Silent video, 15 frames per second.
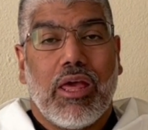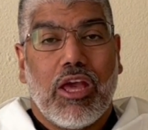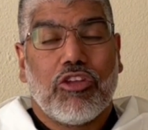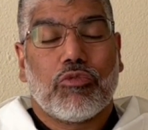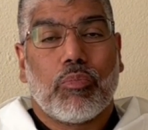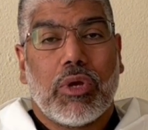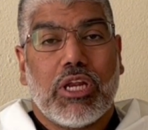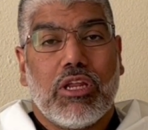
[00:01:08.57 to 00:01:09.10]

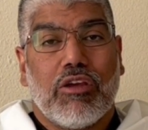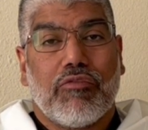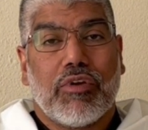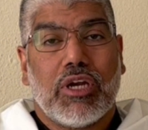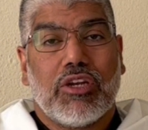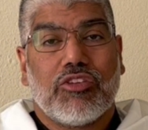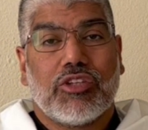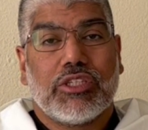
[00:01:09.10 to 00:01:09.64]
Yes, my dear
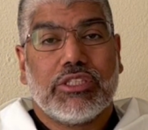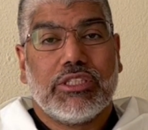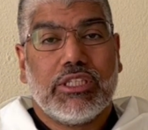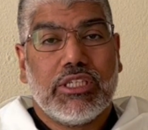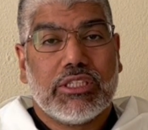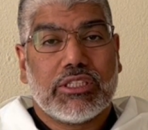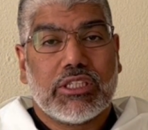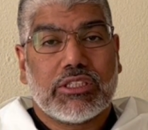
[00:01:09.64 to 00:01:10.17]
friends,
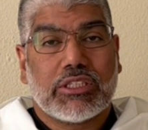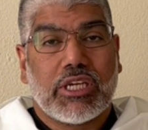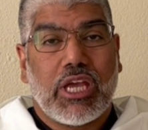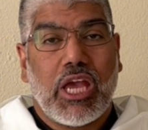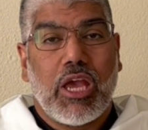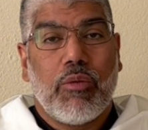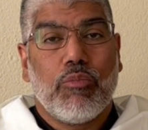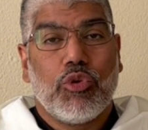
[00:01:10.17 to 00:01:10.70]
Jesus
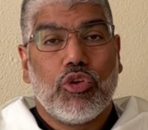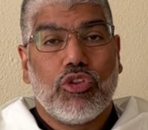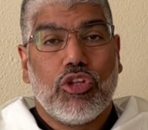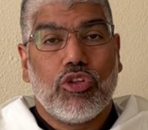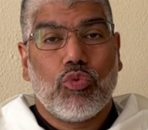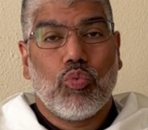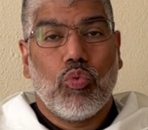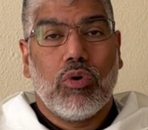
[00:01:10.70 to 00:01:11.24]
came to
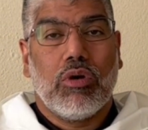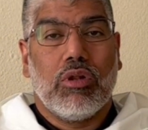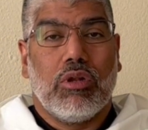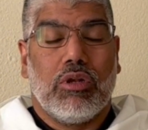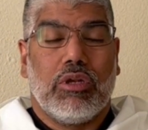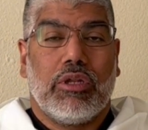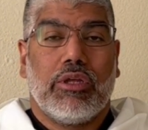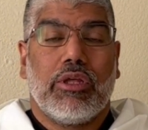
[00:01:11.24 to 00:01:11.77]
this
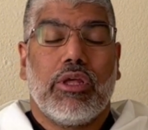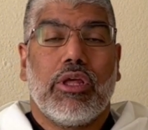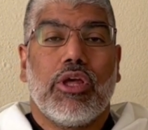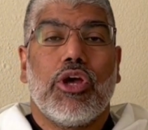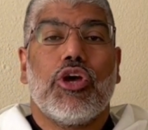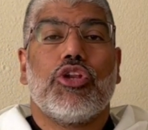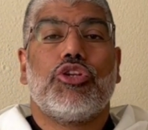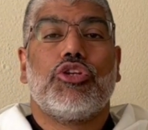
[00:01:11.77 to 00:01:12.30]
world
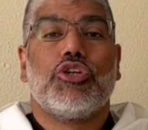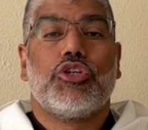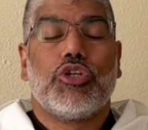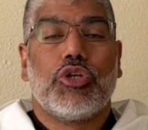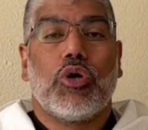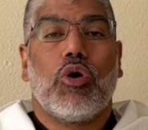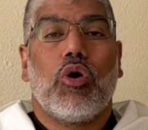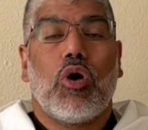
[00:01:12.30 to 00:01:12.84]
to
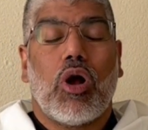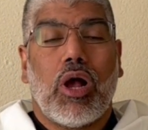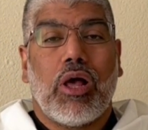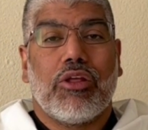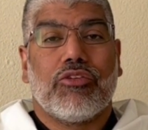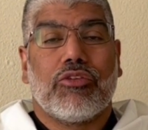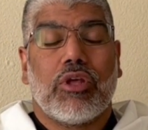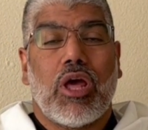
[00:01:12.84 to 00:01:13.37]
show
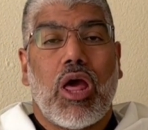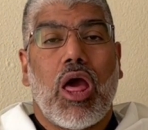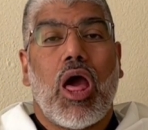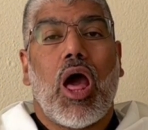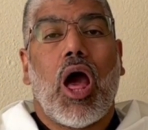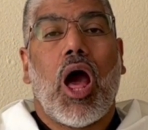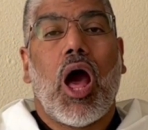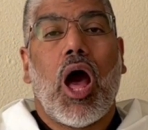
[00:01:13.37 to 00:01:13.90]
us
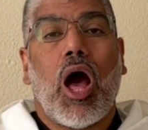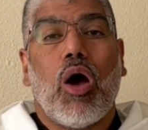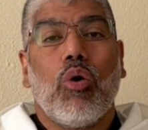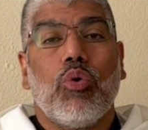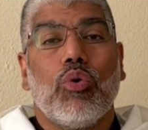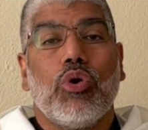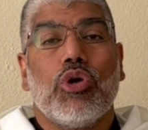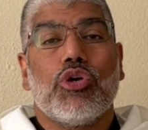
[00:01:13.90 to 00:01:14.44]

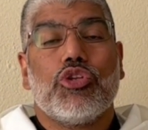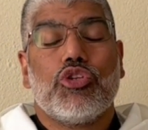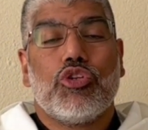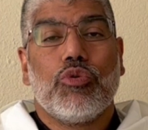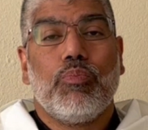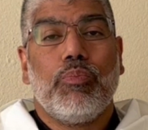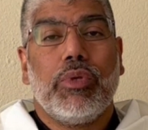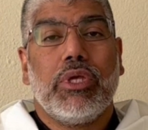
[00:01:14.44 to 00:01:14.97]
how to
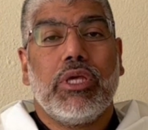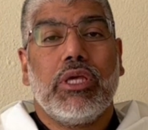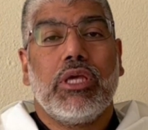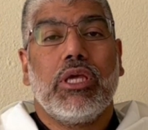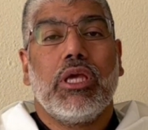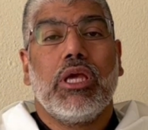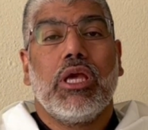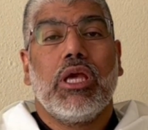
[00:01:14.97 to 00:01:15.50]
be